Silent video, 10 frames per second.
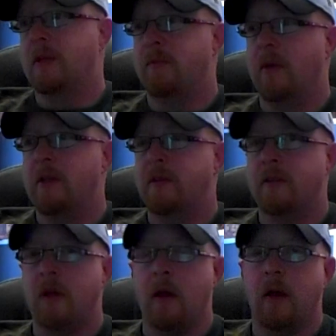as
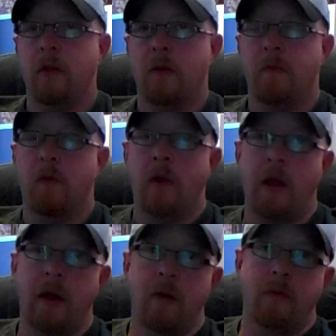much looking forward to
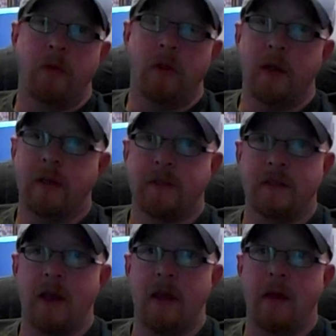hanging out with the clique as
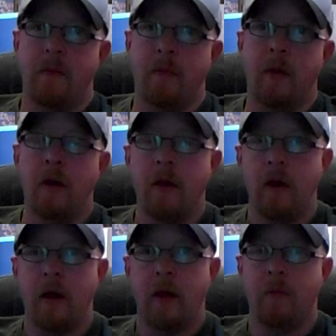I am
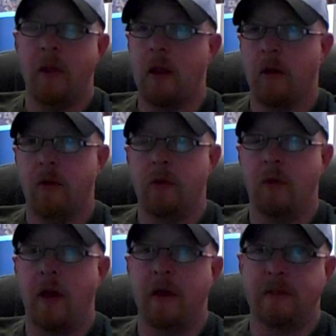meeting all you
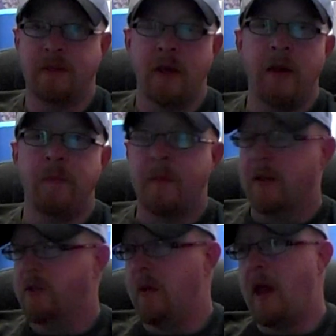guys.
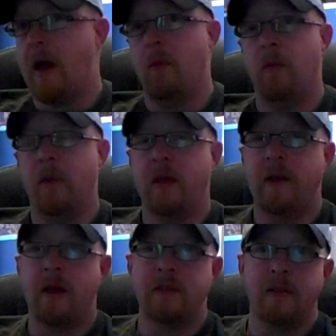So yeah, we'll be in
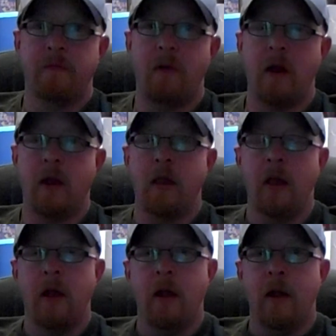Dallas on Friday.
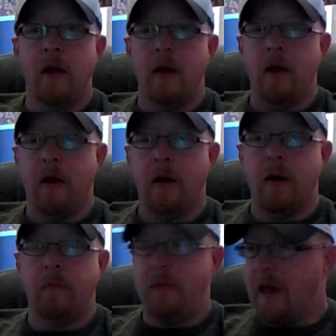
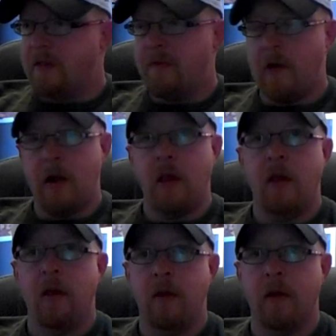Next Friday,
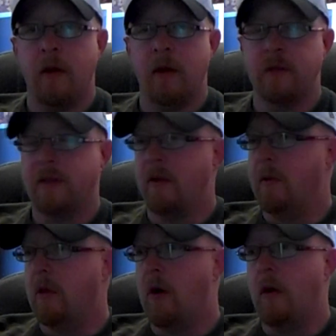it's gonna be
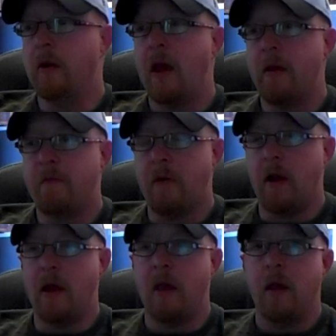a long day on
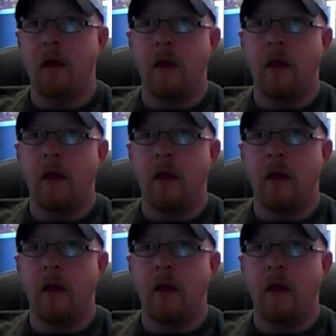Friday.